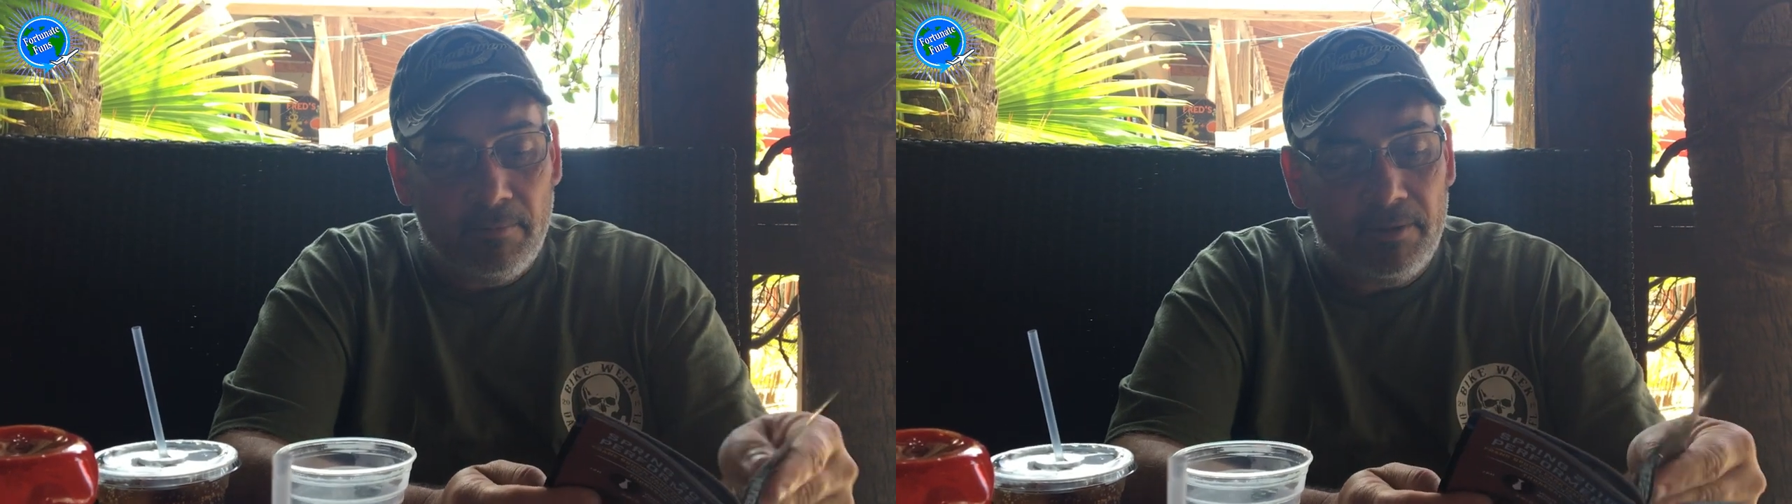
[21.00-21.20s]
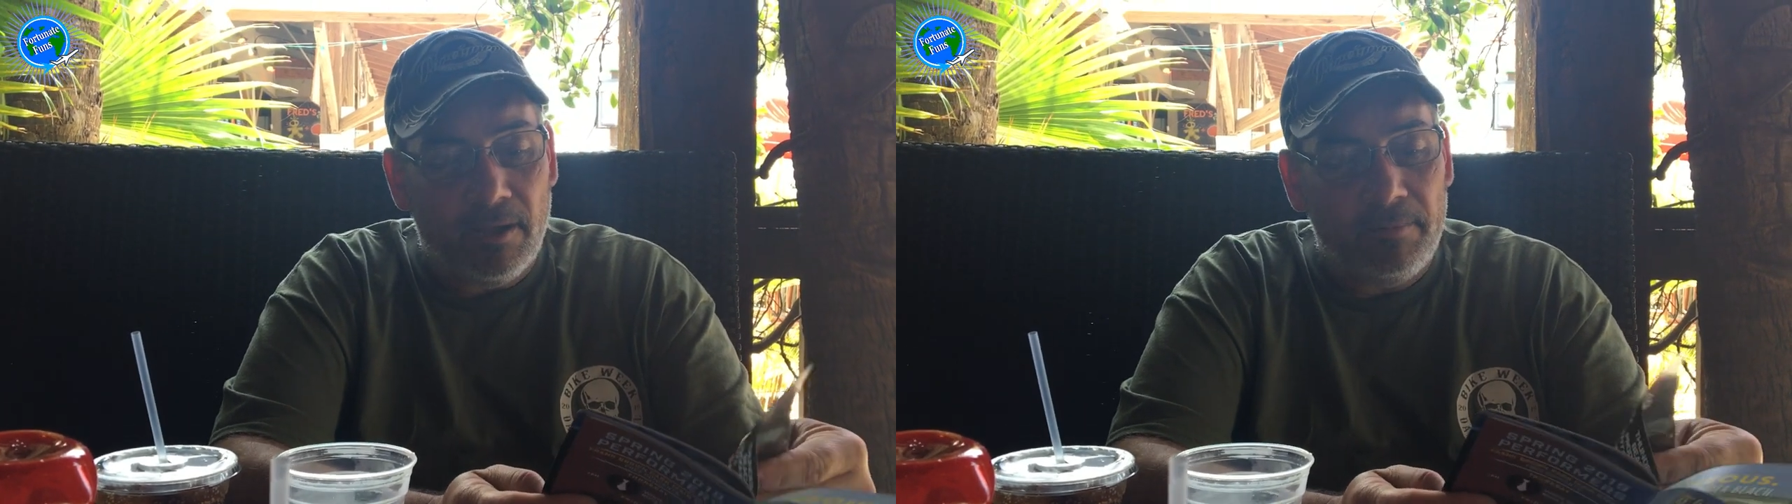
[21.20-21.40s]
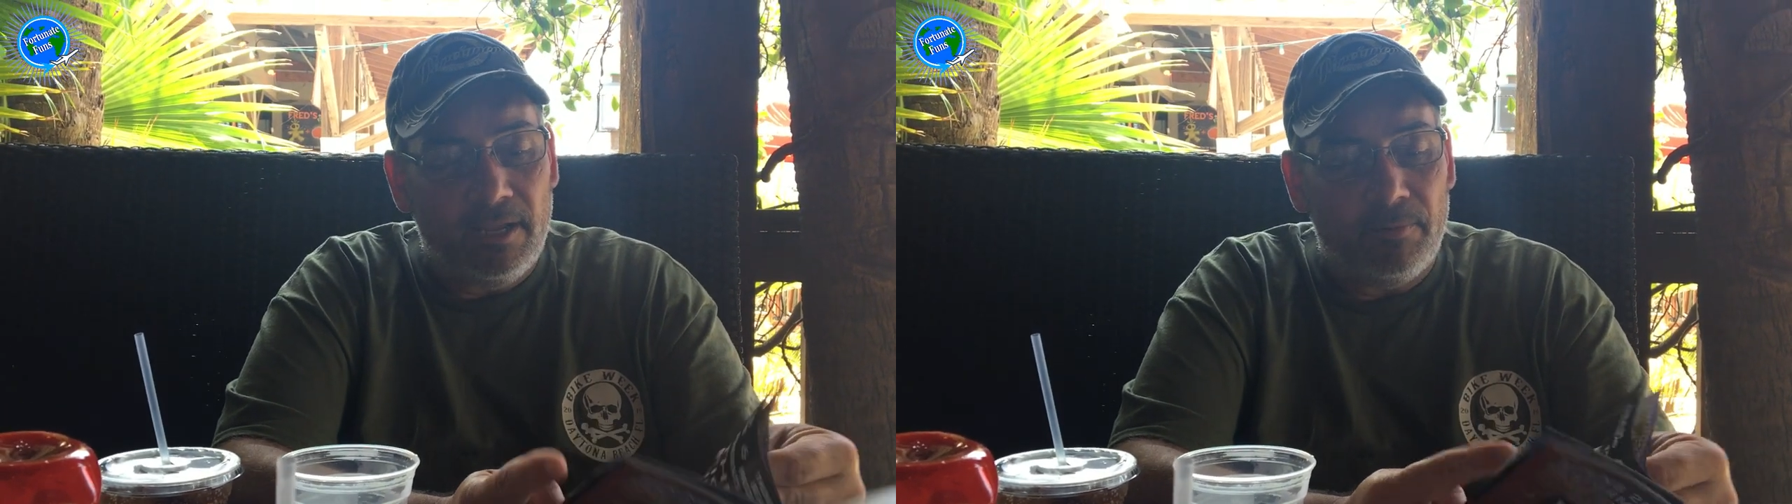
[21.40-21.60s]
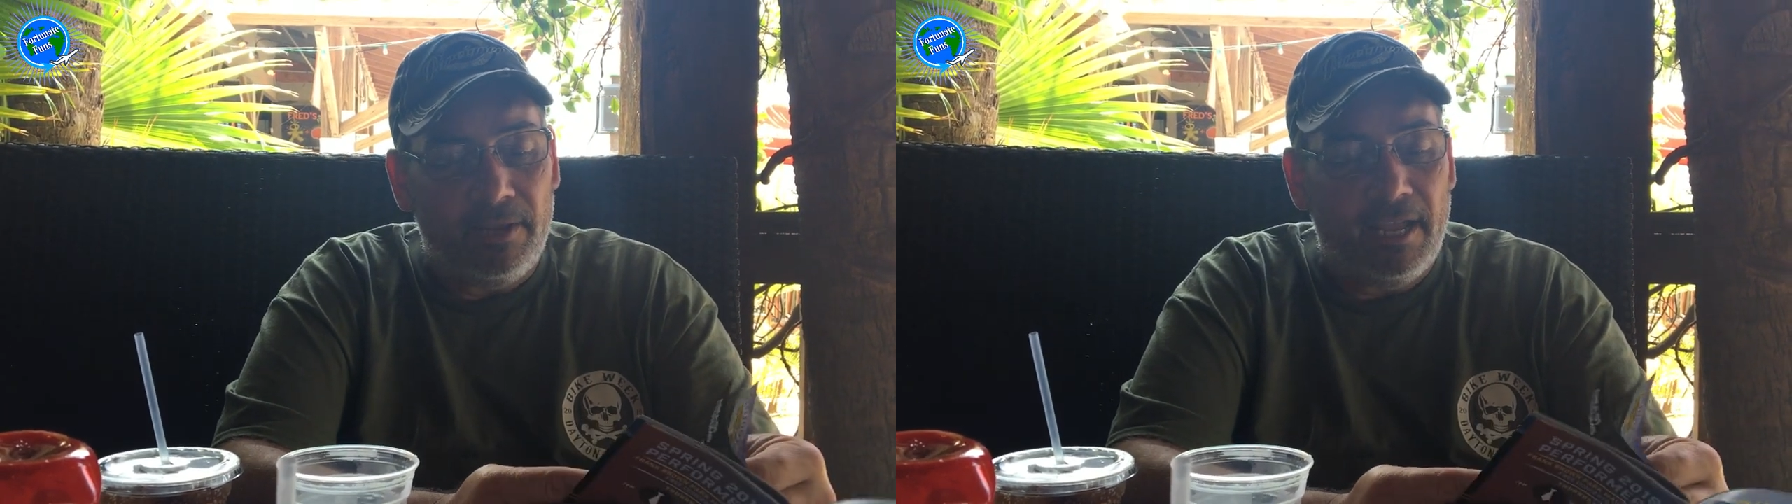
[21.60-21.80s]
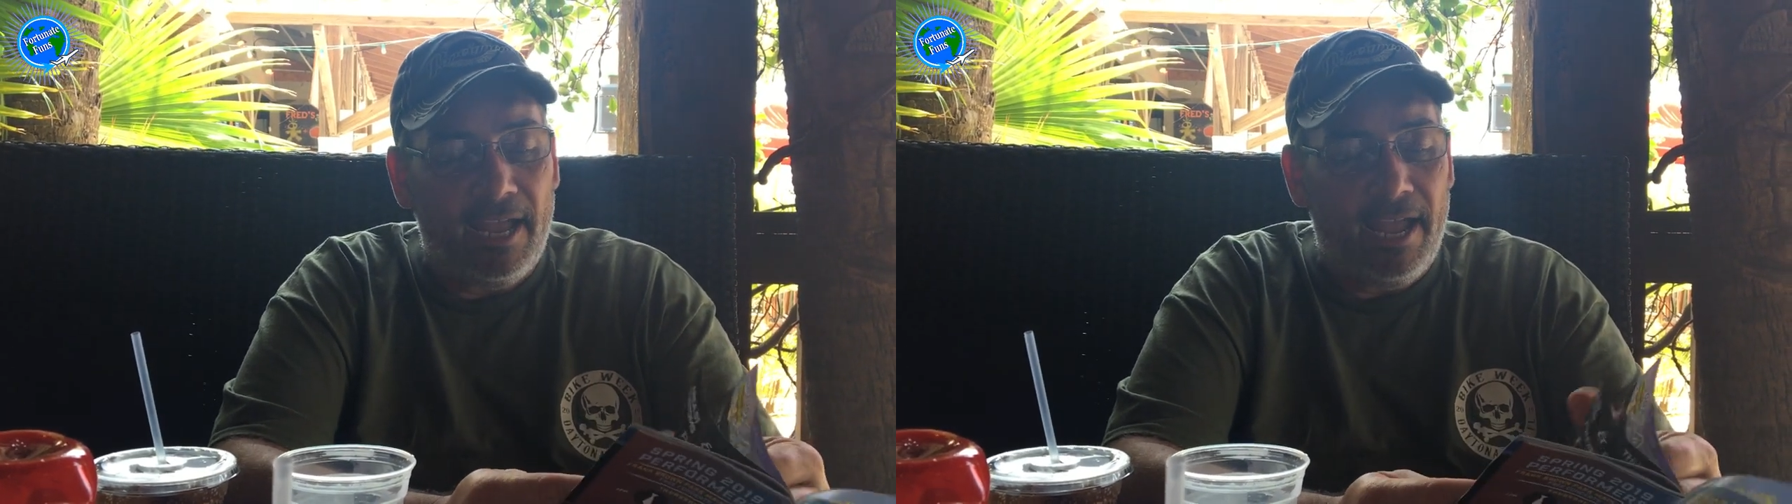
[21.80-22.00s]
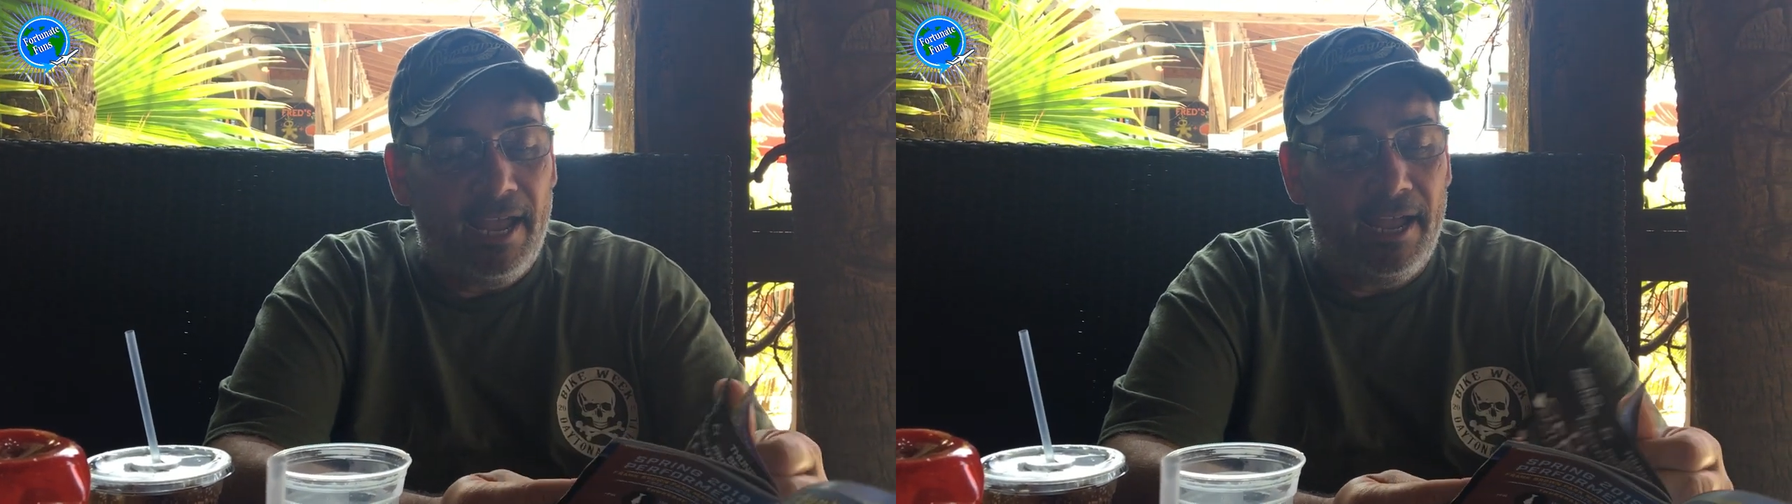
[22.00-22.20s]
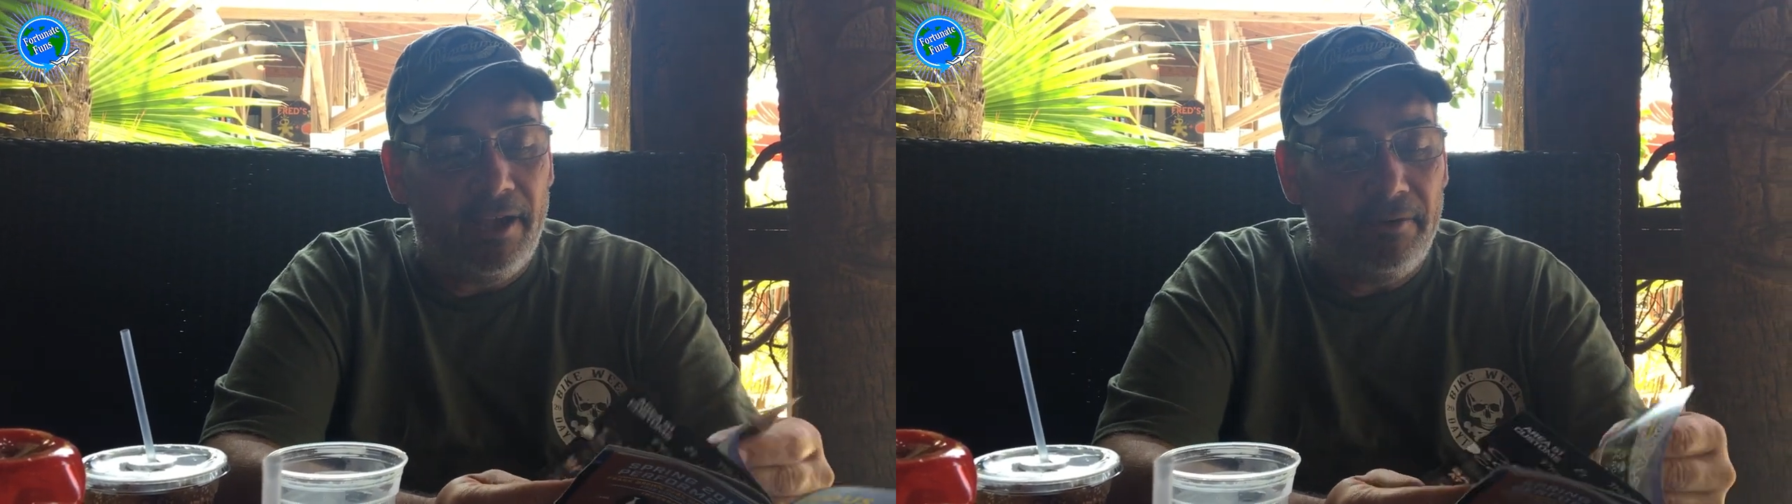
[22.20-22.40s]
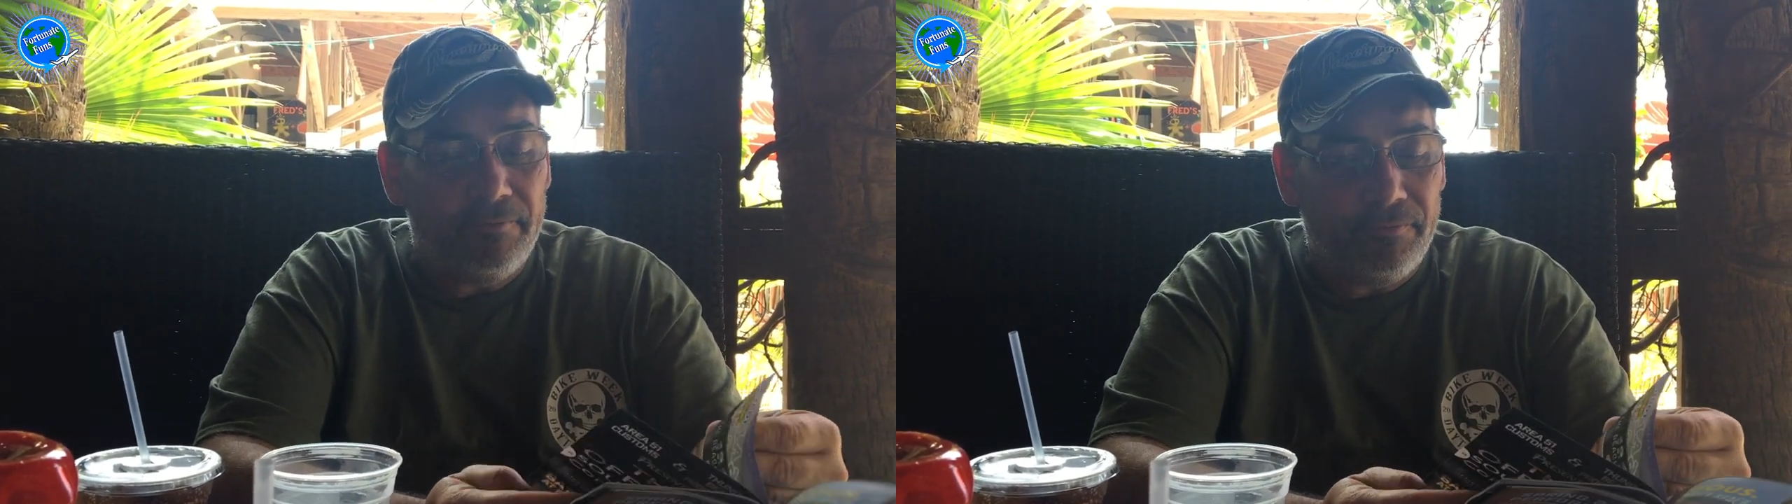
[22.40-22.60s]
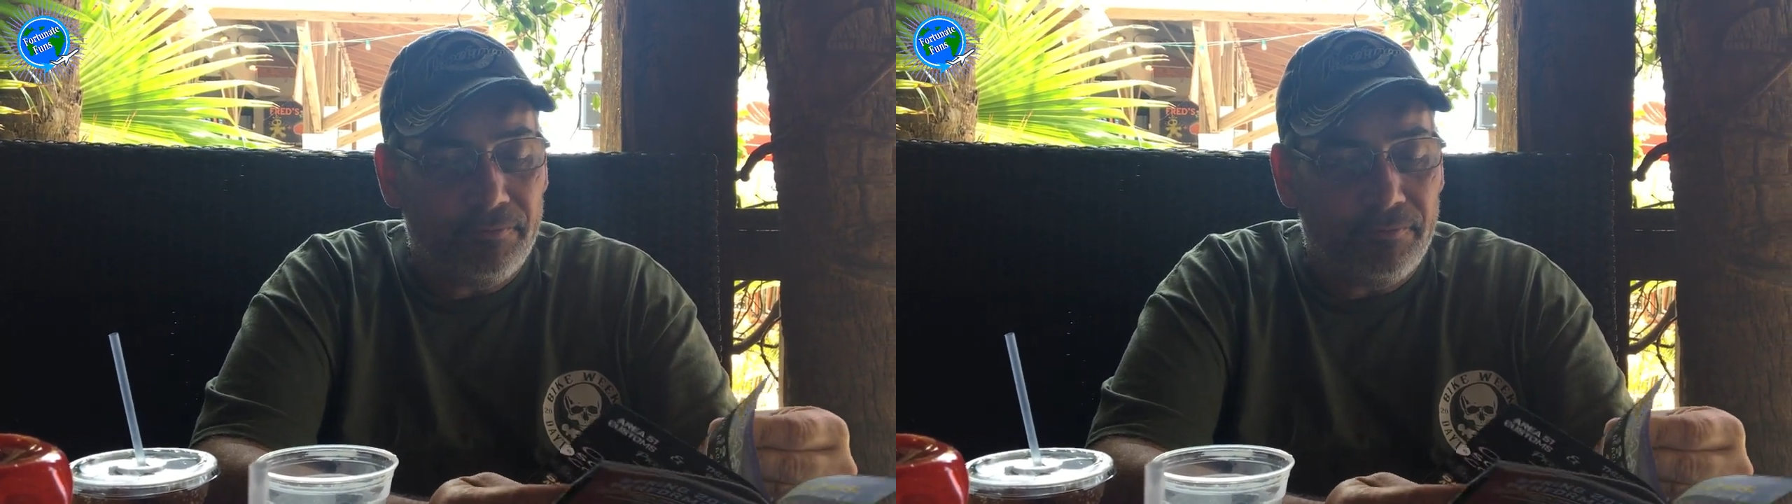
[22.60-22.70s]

upcoming, we have